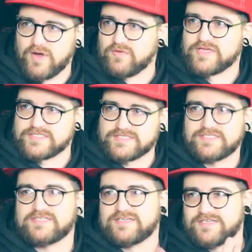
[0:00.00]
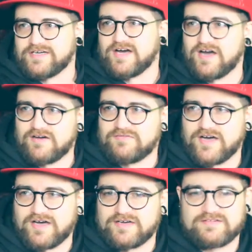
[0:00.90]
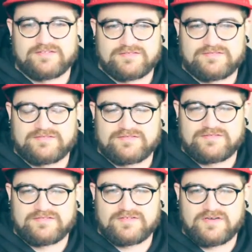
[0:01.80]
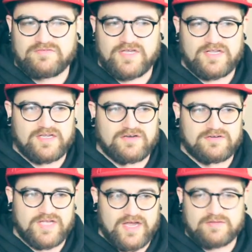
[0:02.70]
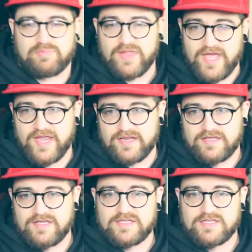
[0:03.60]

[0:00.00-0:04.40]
bonus of getting your deck played,